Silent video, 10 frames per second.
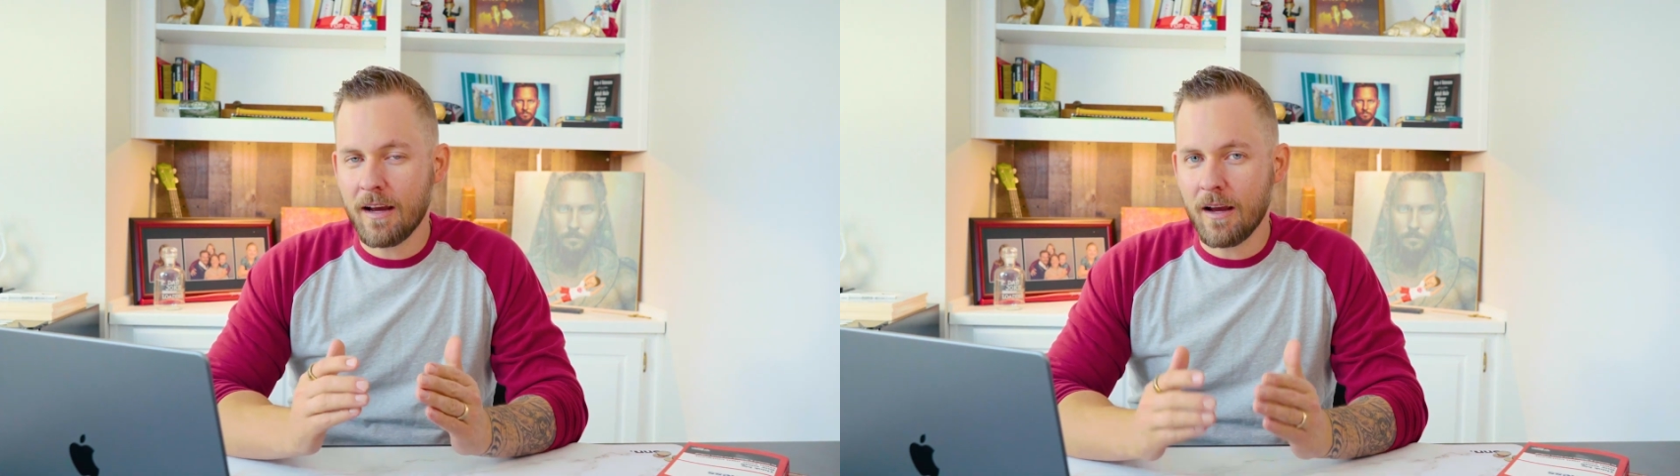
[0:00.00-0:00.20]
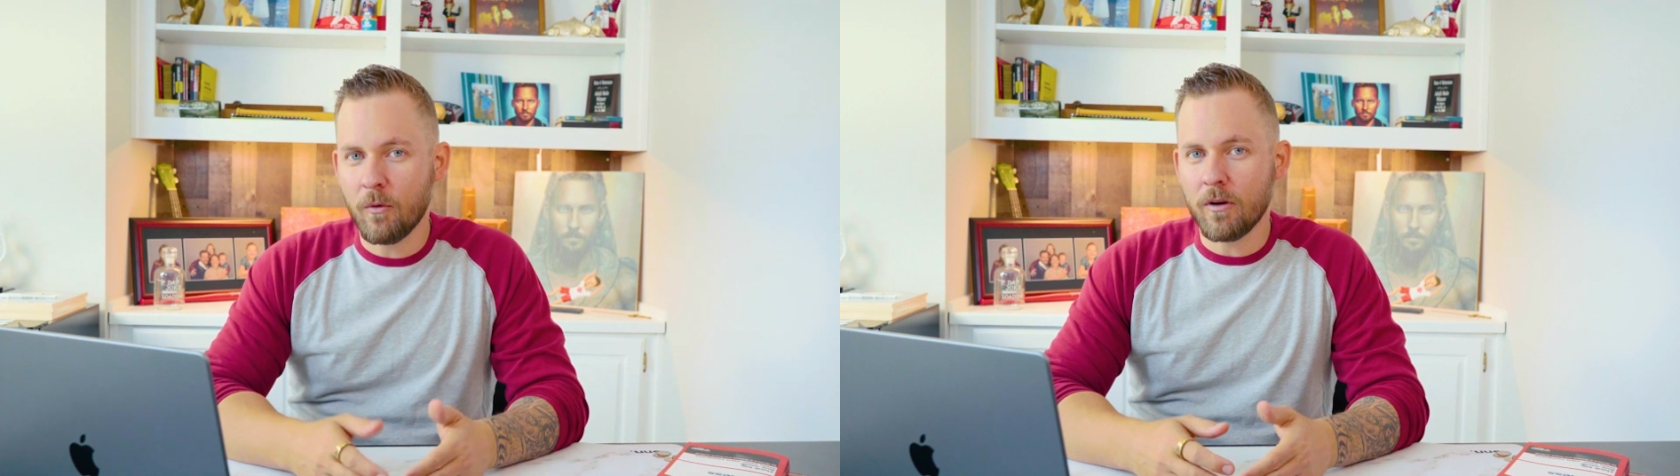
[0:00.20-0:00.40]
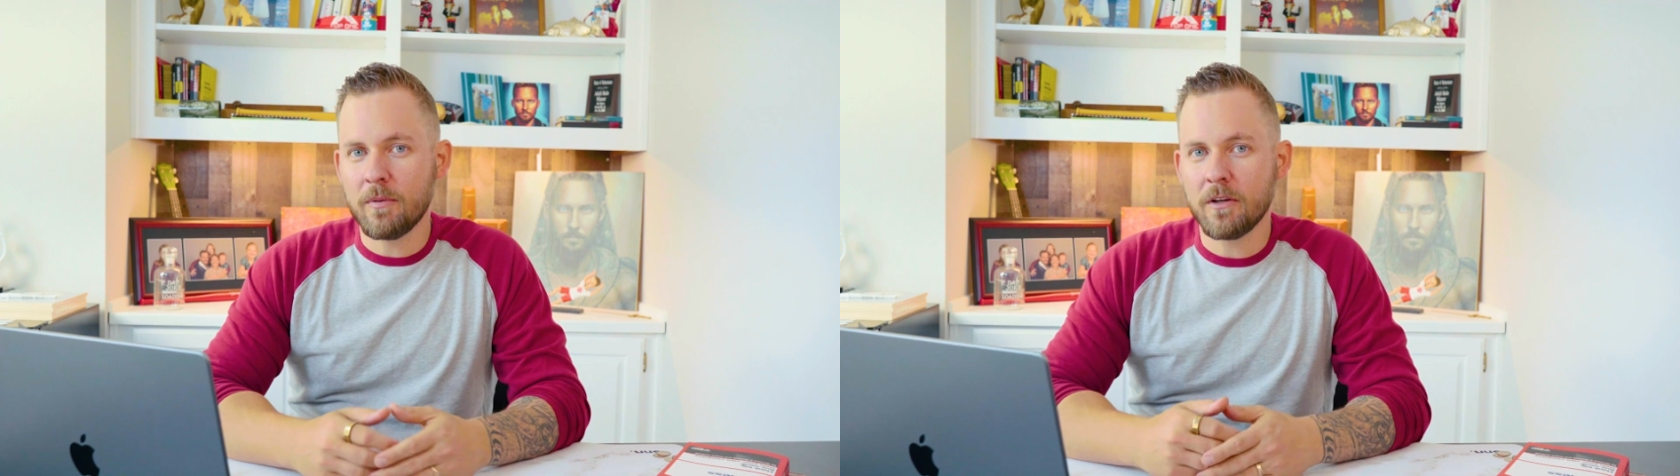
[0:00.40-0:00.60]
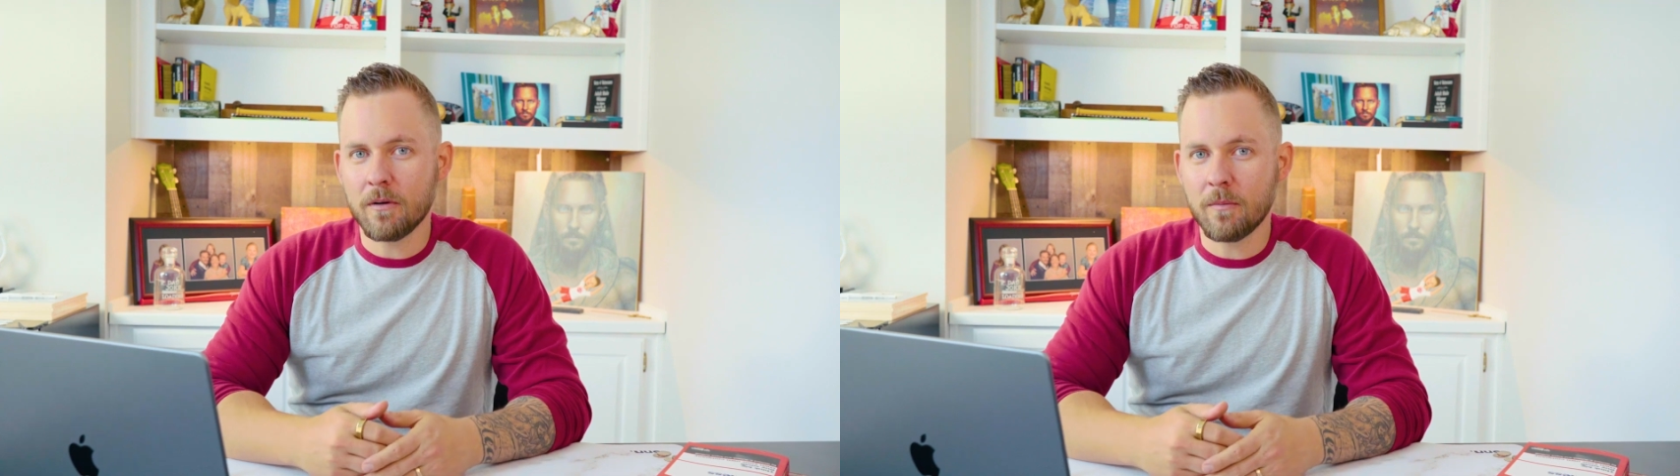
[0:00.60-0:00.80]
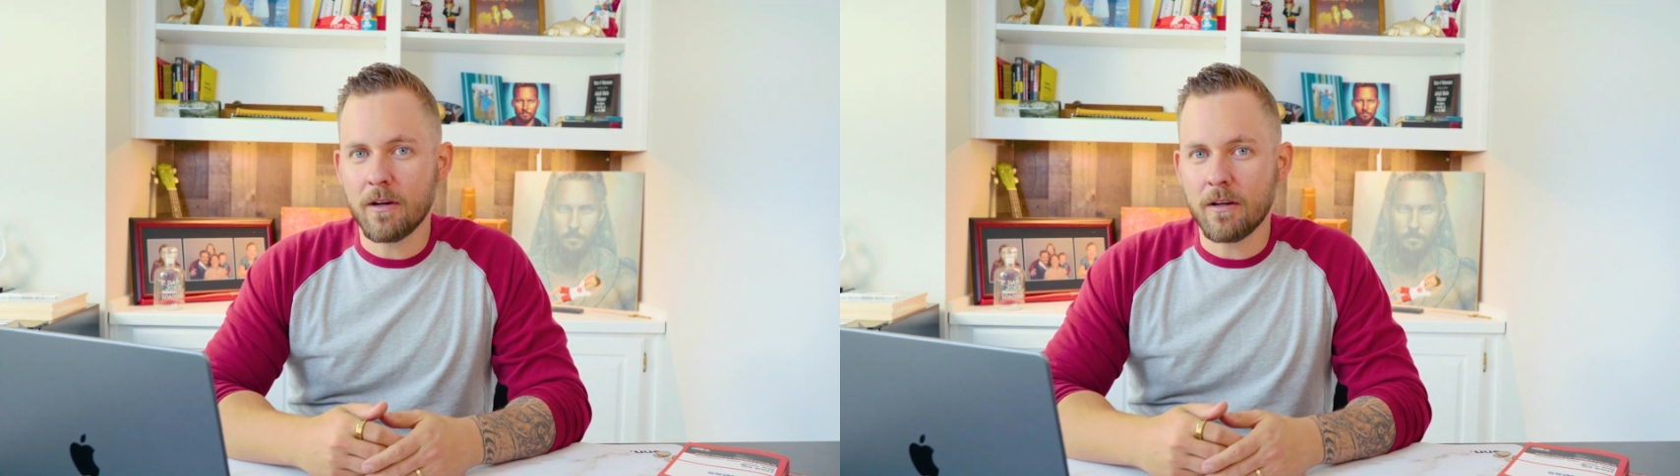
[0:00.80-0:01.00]
I want to pick
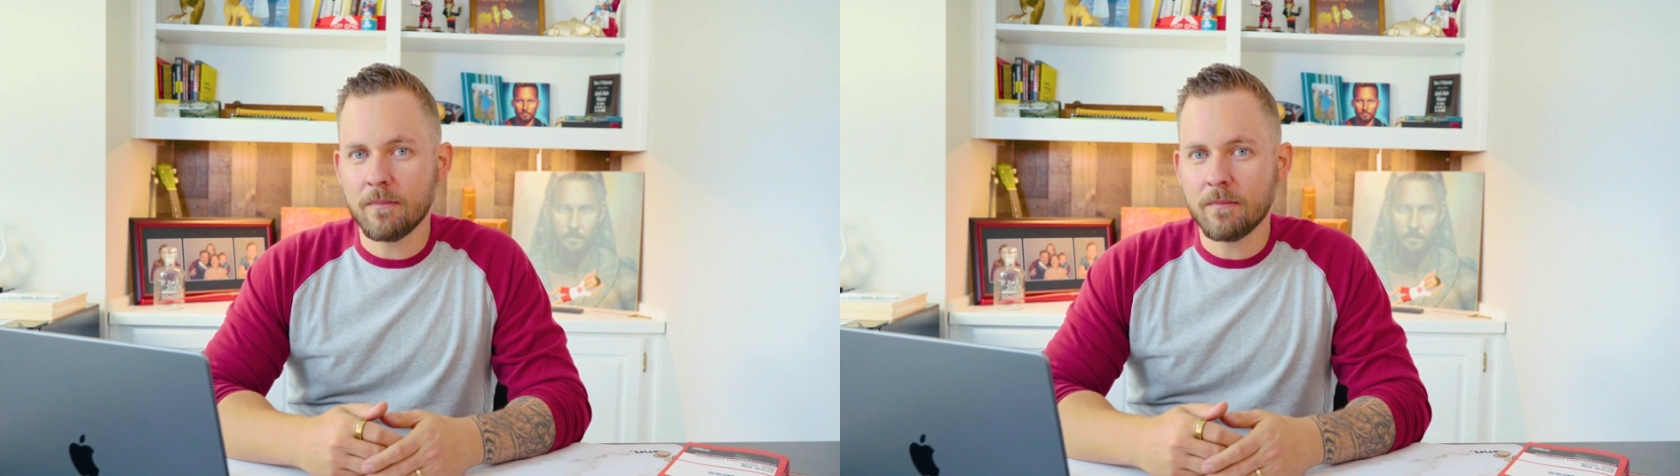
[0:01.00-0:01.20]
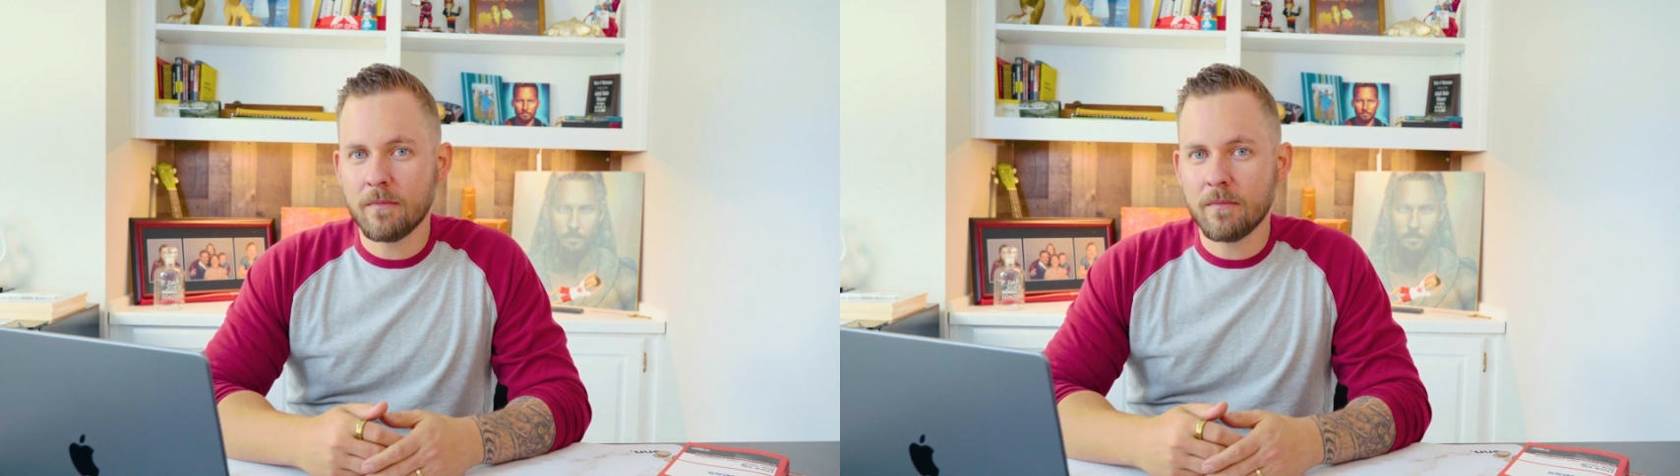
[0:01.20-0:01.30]
your brain.